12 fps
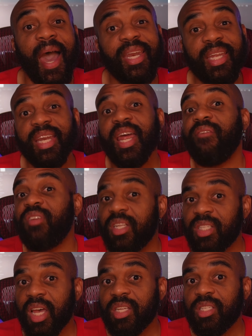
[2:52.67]
I didn't have to
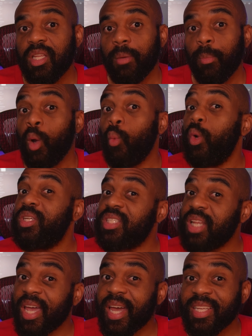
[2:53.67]
touch them, which
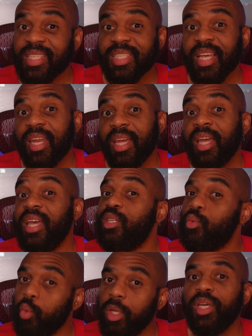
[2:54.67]
like I said,
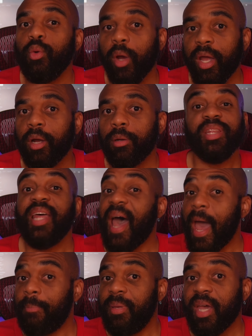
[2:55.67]
is really rare. The
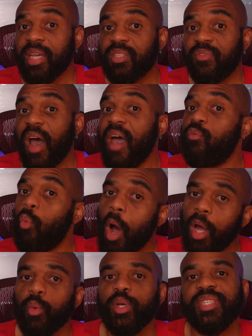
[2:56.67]
IPX5
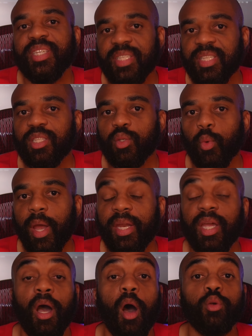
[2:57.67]
water resistance
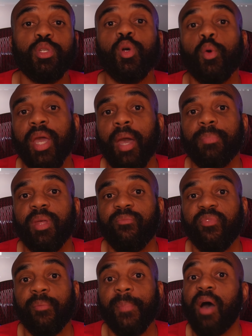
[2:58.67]
rating also kept them
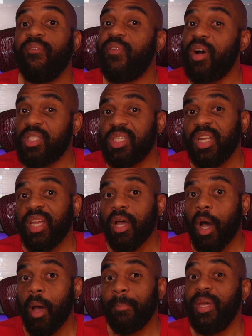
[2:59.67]
from malfunctioning
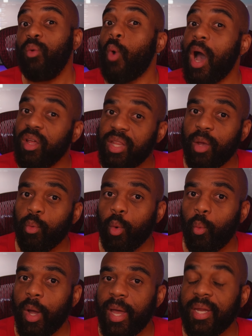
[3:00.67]
on me while they were
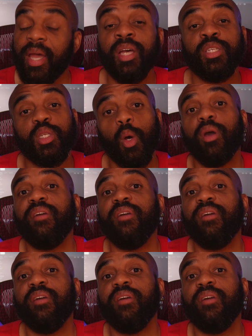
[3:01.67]
wet, so